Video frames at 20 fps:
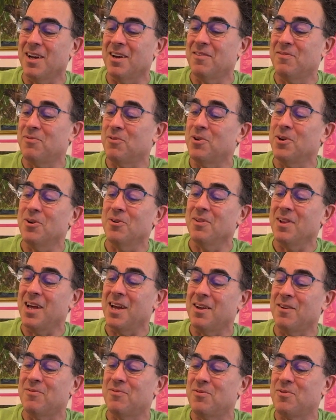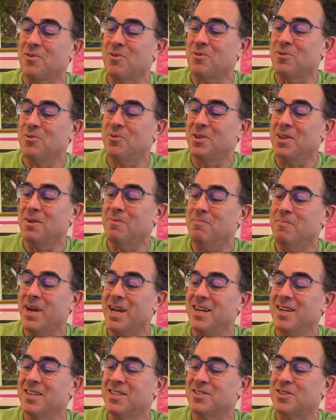for your life through the
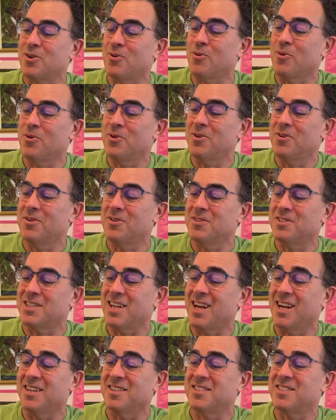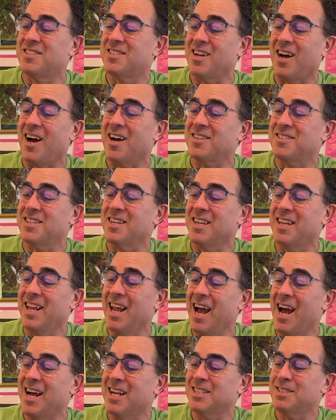maintenance quarters as toxic
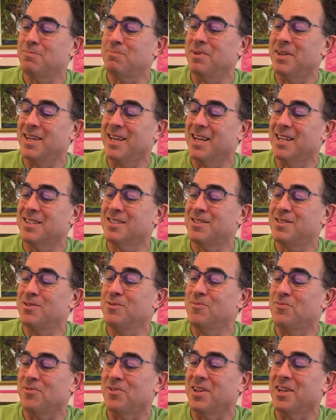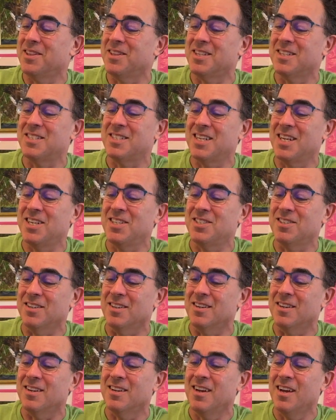gas begins to flood the
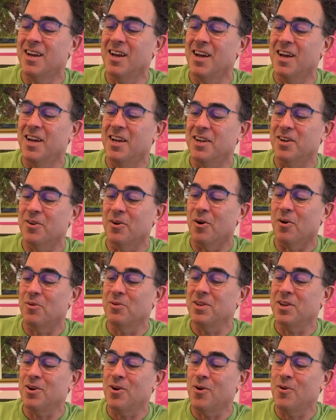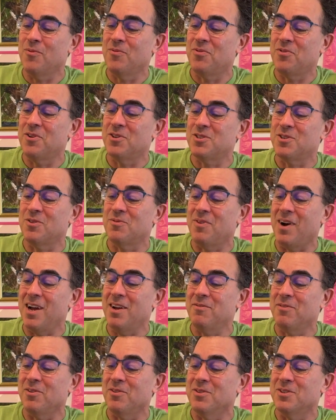station. Your only hope for
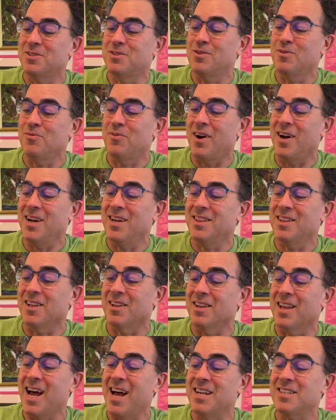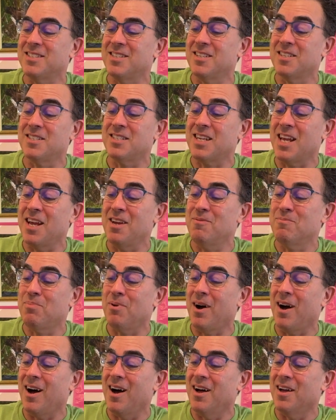survival is to find the last escape
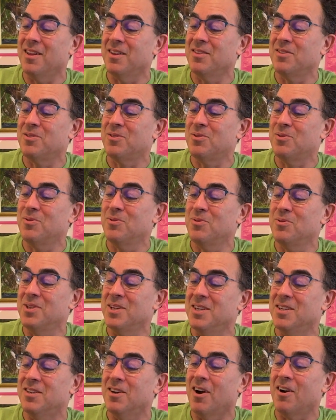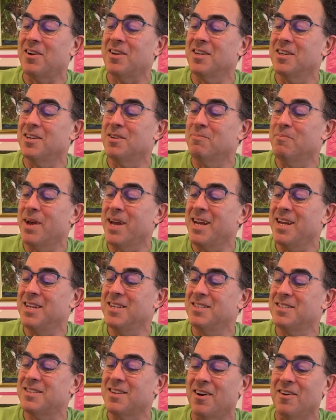pod through the darkened
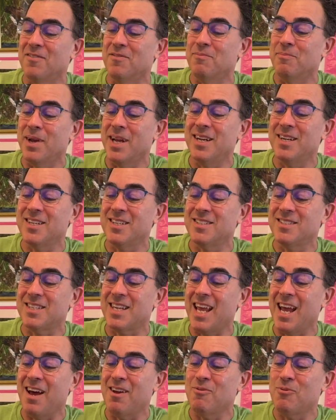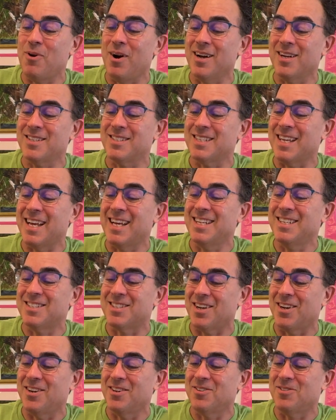maze of maintenance catwalks and
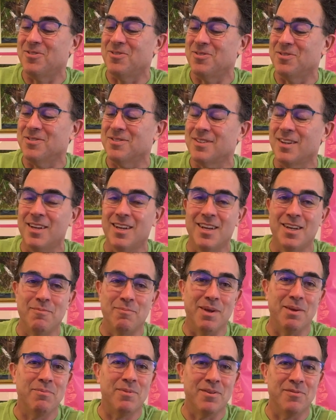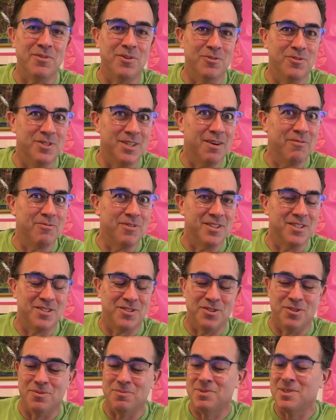tunnels. Maybe a few Jeffries
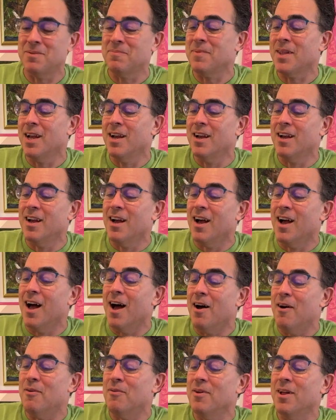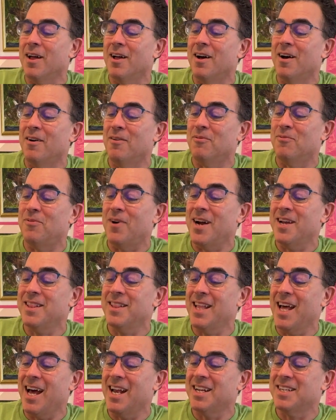tubes. Find
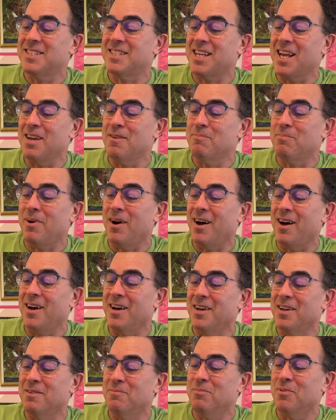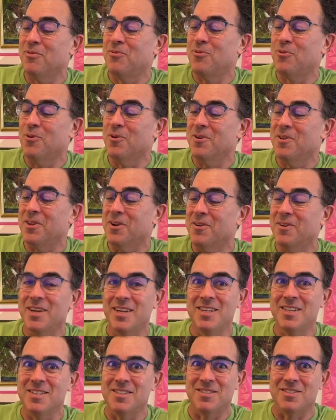that escape pod before there
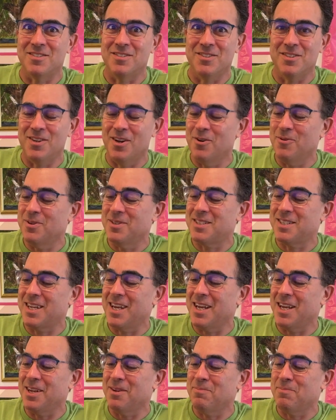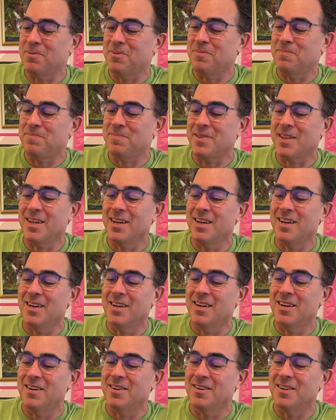is no escape.
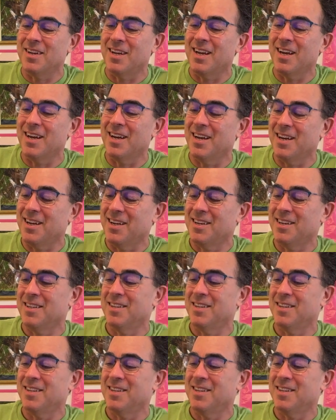Okay.